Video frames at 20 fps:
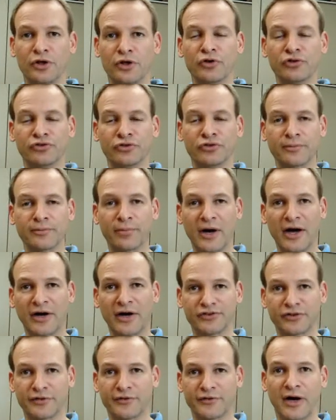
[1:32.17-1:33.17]
using
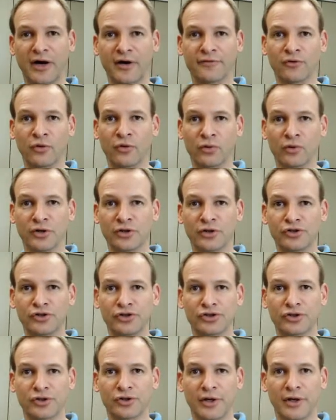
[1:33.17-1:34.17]
positive high
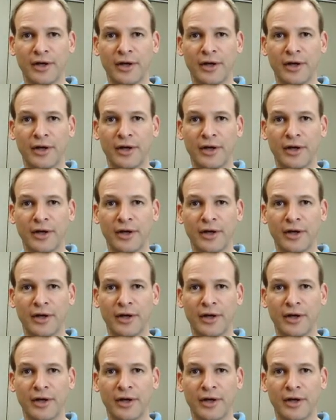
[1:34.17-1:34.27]
voltage,